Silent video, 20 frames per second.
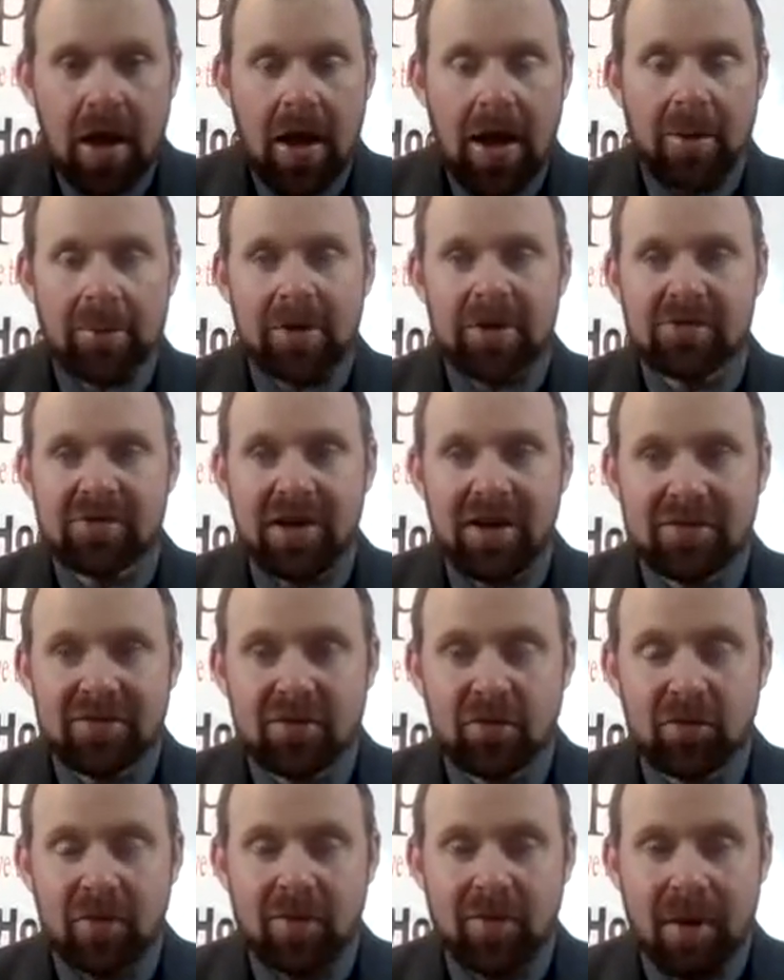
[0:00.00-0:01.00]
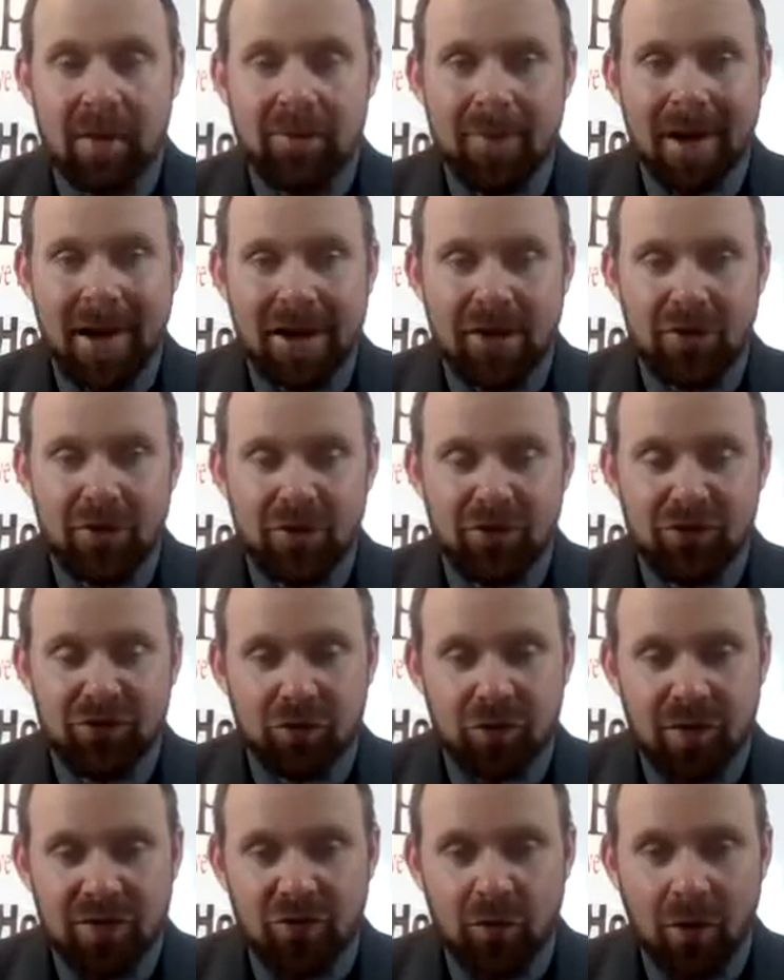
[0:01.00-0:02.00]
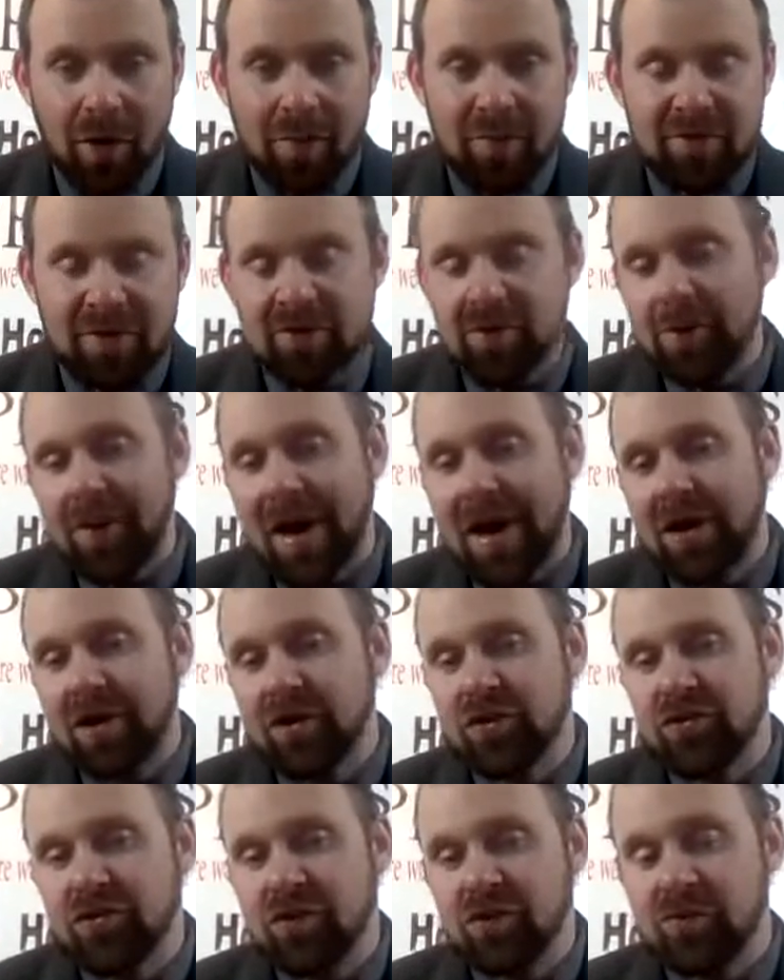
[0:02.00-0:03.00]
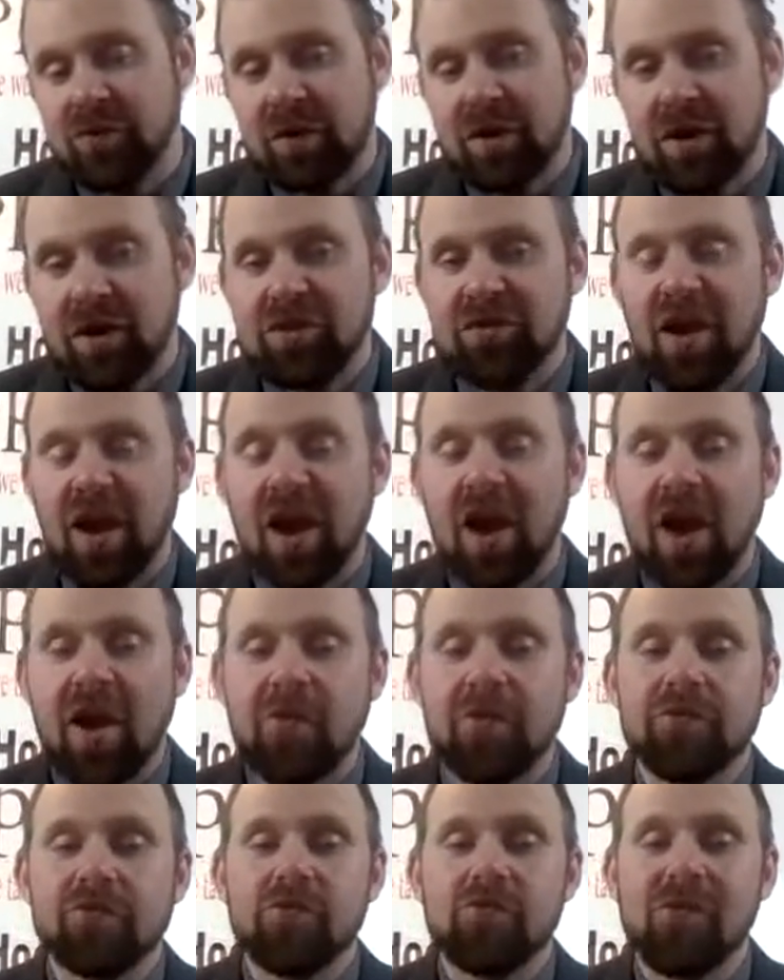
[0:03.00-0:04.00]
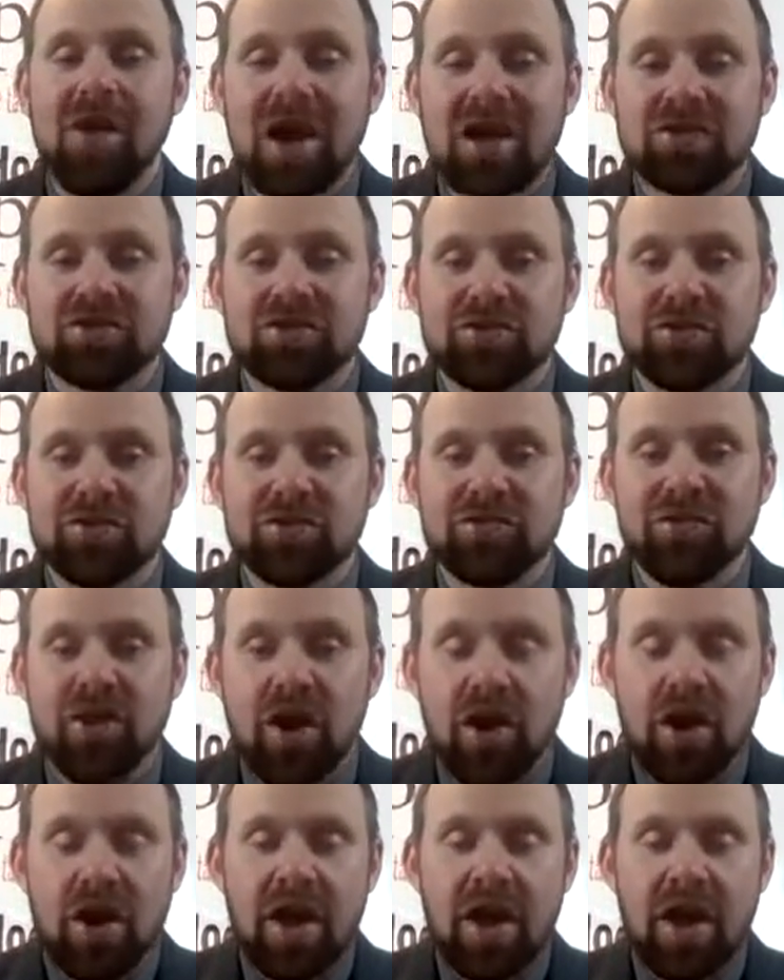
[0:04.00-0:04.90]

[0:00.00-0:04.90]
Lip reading: I'm going to take the Green Bay Packers. The reason why I'm going to take the Packers is because Aaron Rodgers,